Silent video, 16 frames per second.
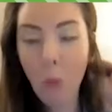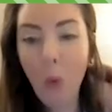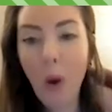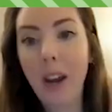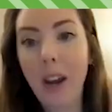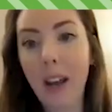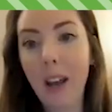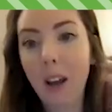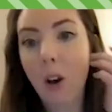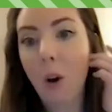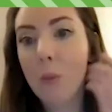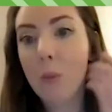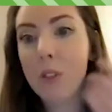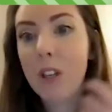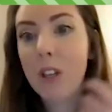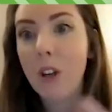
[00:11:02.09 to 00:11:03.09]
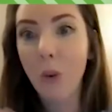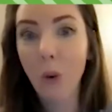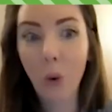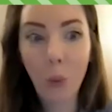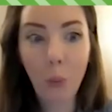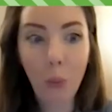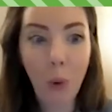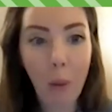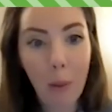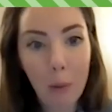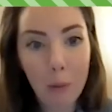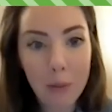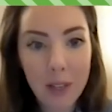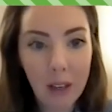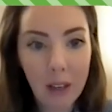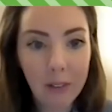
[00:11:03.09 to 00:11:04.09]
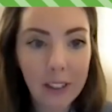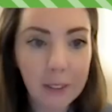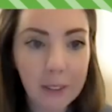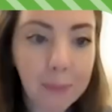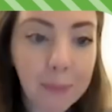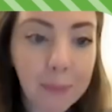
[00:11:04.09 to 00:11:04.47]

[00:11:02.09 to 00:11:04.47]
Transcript: when it comes to your own problem solving.